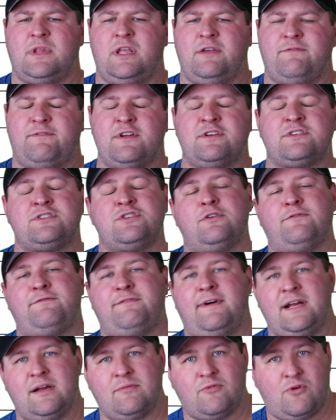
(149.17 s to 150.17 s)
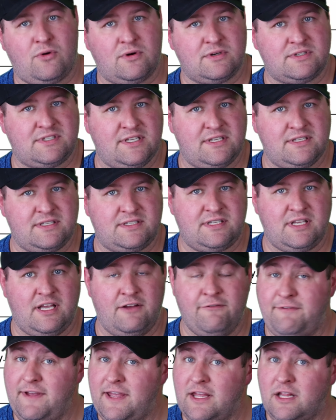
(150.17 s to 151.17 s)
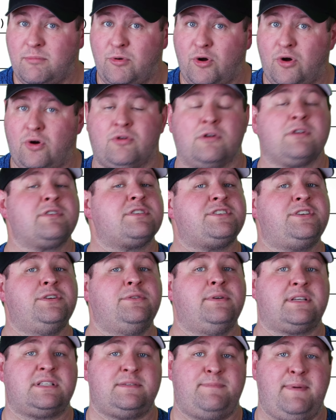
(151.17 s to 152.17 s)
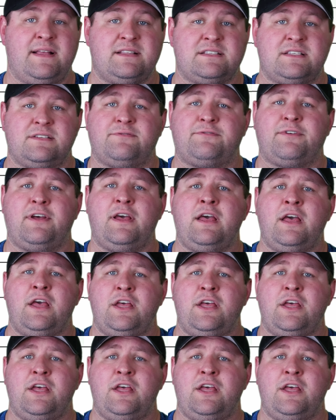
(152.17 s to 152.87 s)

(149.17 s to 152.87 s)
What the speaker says: if there's no firearm courses available or it's too expensive,